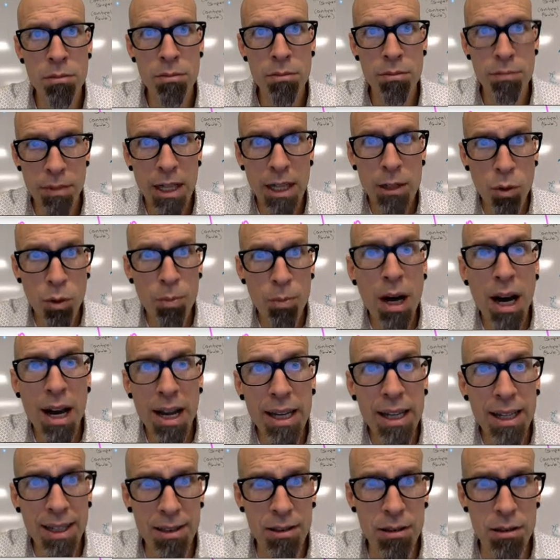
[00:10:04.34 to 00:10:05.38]
That's what pi
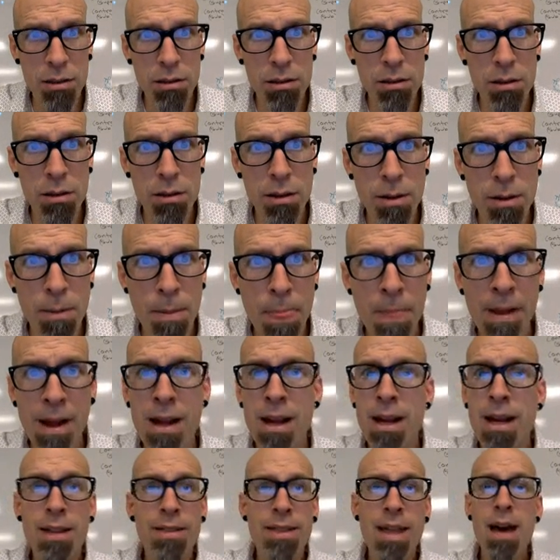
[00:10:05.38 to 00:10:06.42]
is.
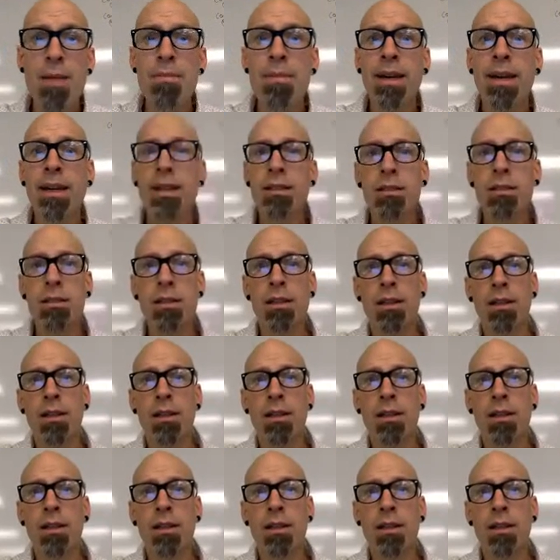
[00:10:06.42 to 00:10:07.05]
That means